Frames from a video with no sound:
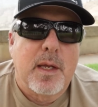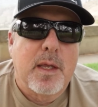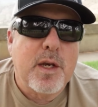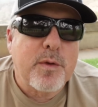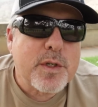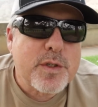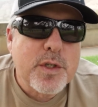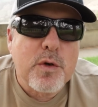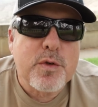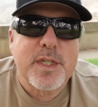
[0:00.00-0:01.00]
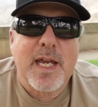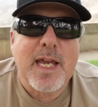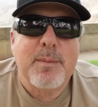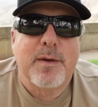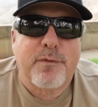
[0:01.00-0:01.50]
There's no
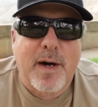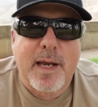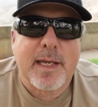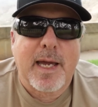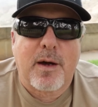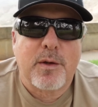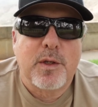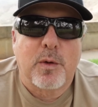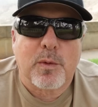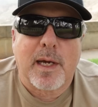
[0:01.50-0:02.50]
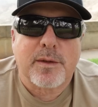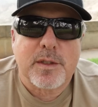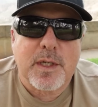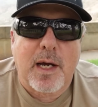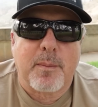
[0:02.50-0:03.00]
shame in finding out you don't like the
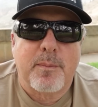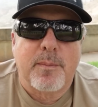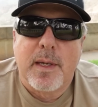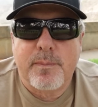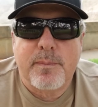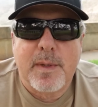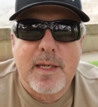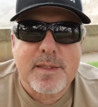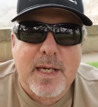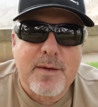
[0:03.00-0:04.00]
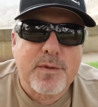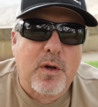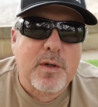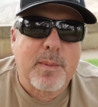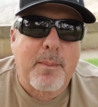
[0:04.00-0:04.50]
job. As I have
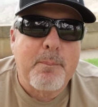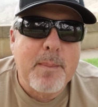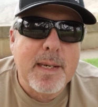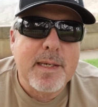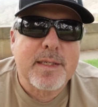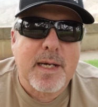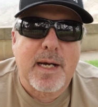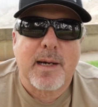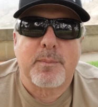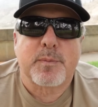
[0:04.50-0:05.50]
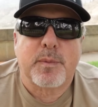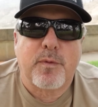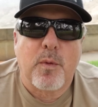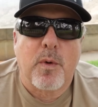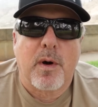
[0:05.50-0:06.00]
talked about many times
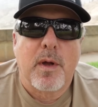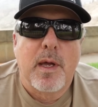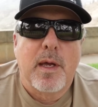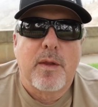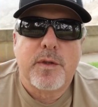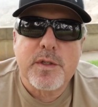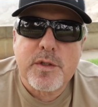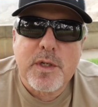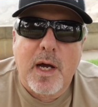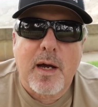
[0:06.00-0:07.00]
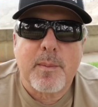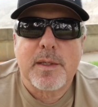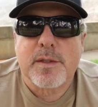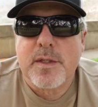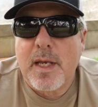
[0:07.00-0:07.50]
before, this job
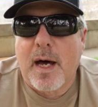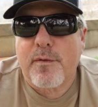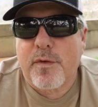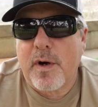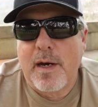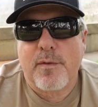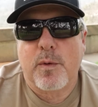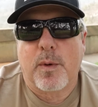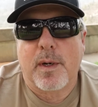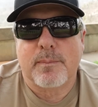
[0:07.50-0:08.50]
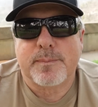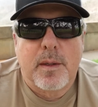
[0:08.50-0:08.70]
is not for everyone.